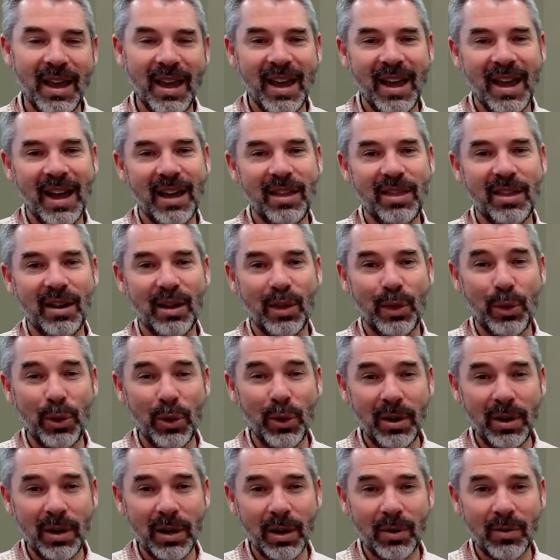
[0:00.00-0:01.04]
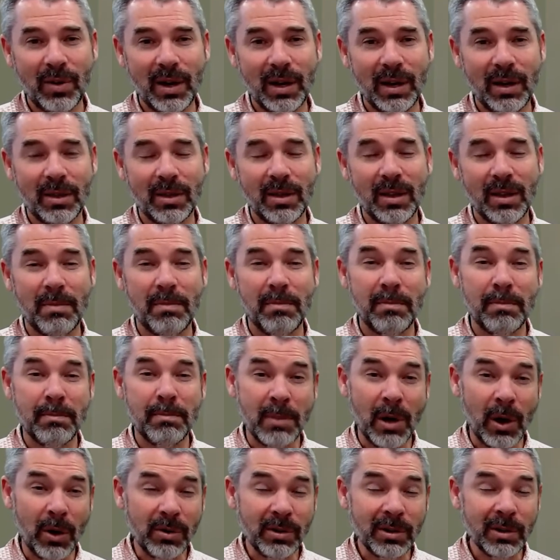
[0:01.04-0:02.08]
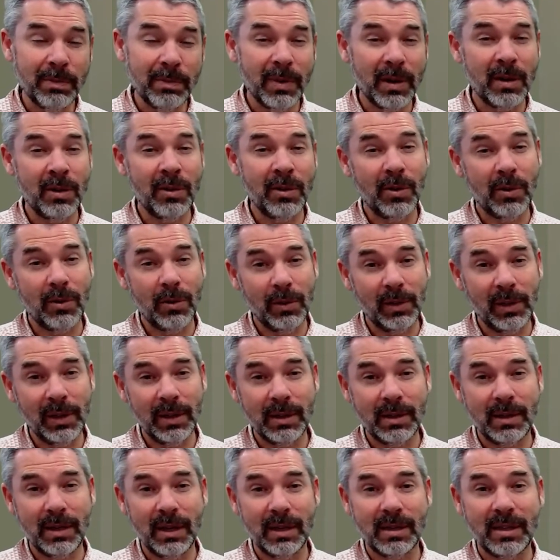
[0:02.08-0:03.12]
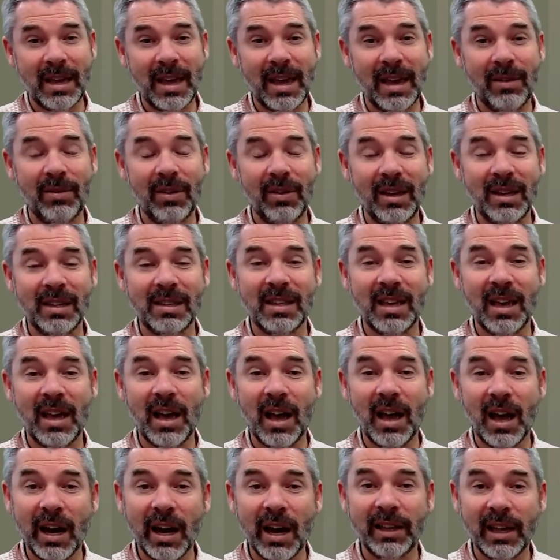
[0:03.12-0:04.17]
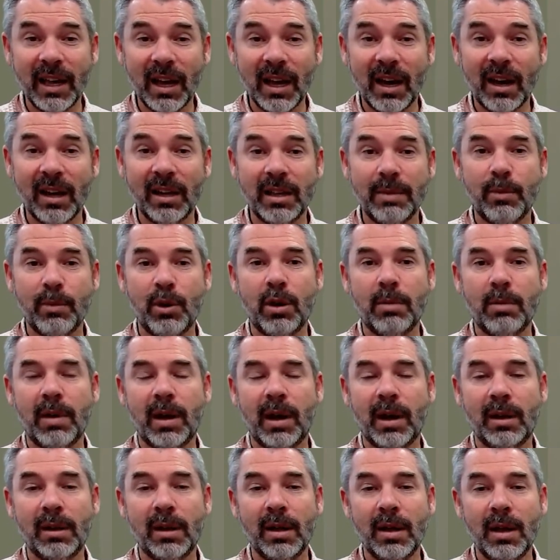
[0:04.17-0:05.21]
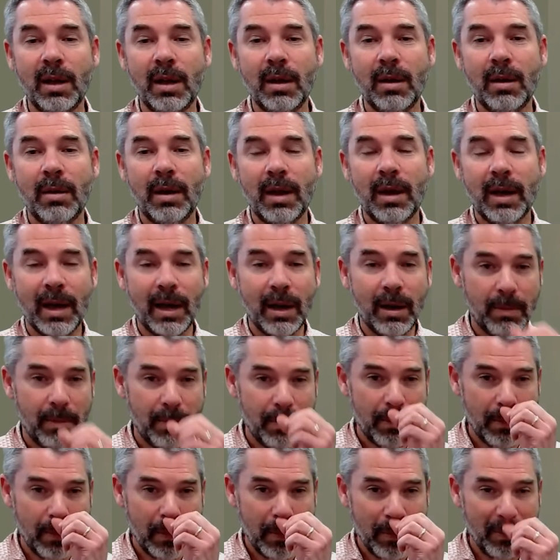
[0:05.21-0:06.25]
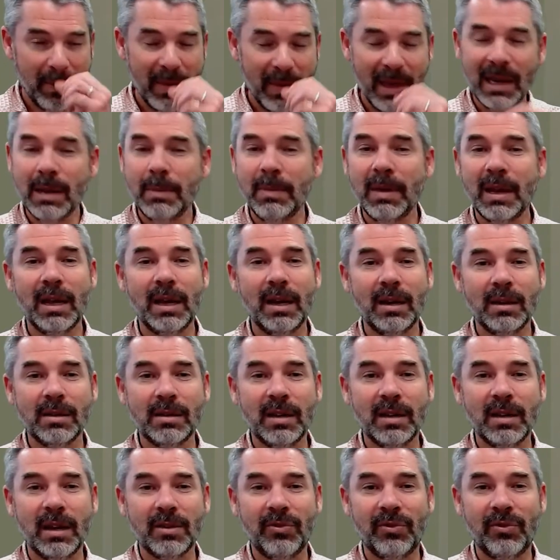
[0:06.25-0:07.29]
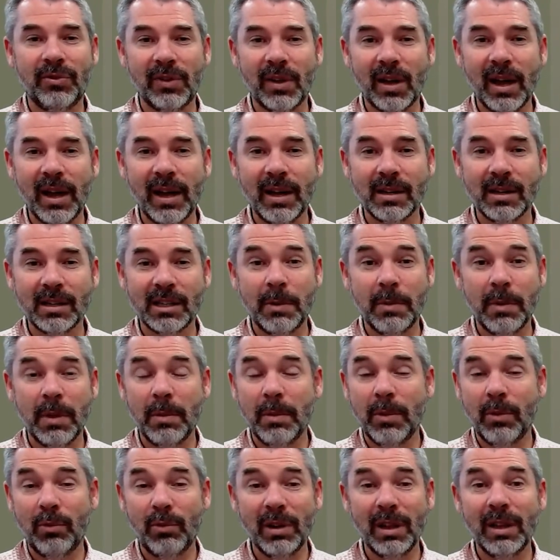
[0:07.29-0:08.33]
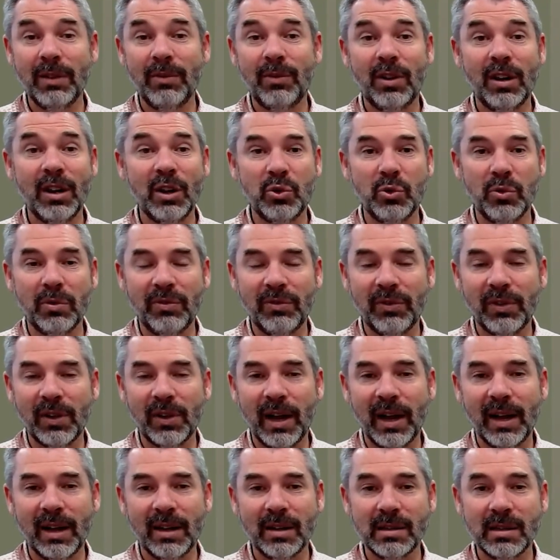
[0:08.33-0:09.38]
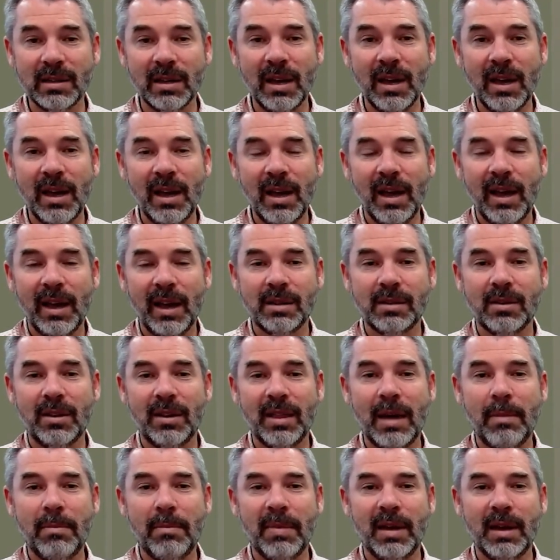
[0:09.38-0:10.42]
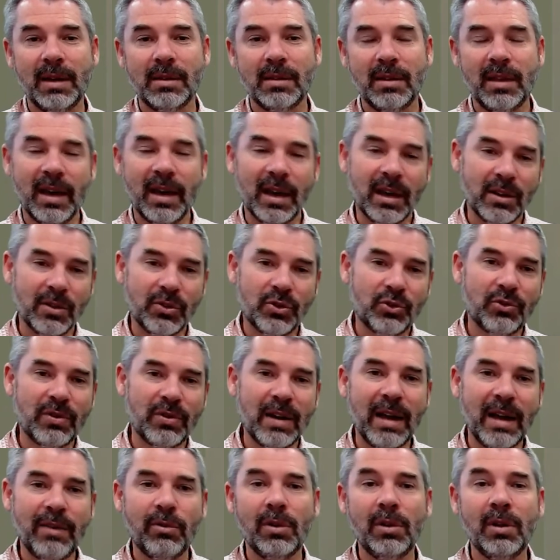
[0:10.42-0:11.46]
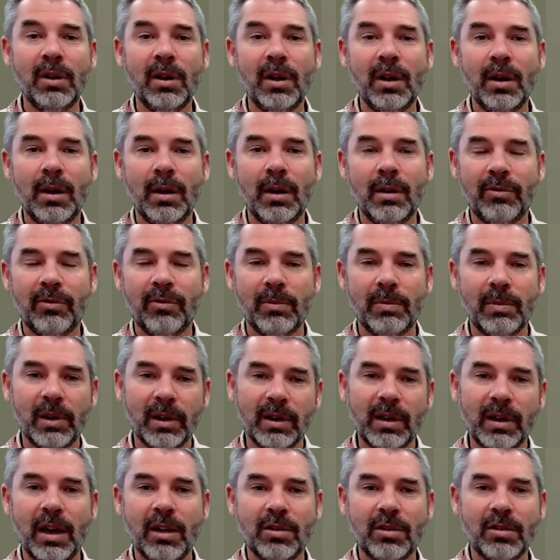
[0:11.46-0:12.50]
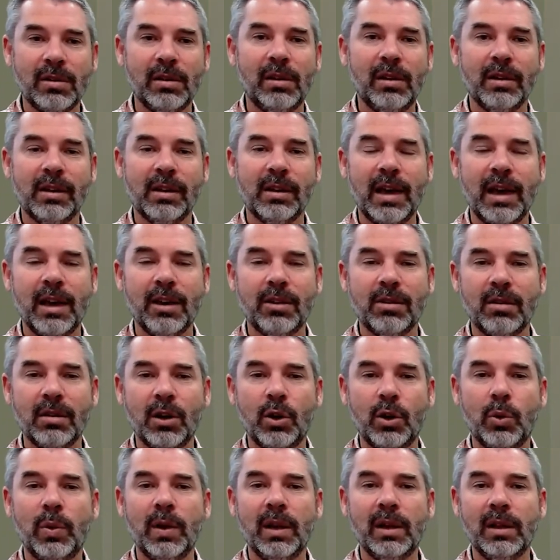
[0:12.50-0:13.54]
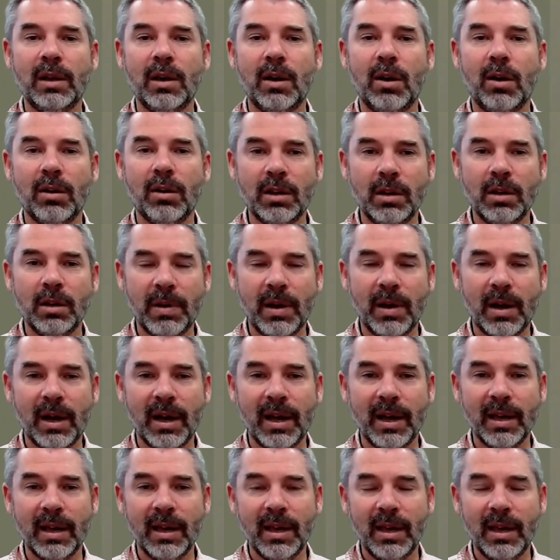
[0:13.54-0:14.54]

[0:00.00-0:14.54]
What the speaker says: And then a third ingredient that most but not all insects have is they're highly, highly mobile. Many insects fly, and some of them are really very good flyers. And so that means that they can travel from location to location and quickly occupy